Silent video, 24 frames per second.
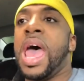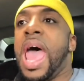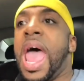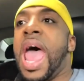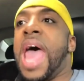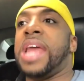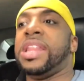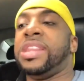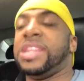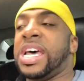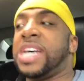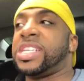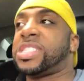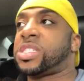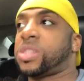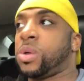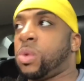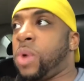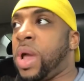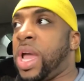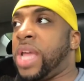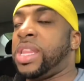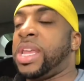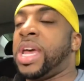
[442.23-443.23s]
And that's the
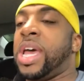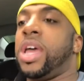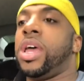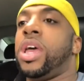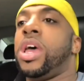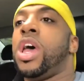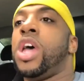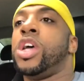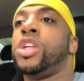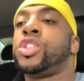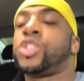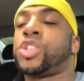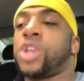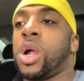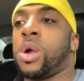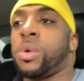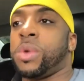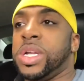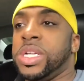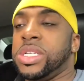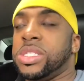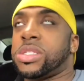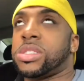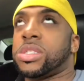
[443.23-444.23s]
way that
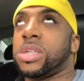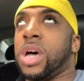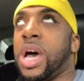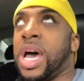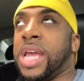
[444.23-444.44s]
Charisse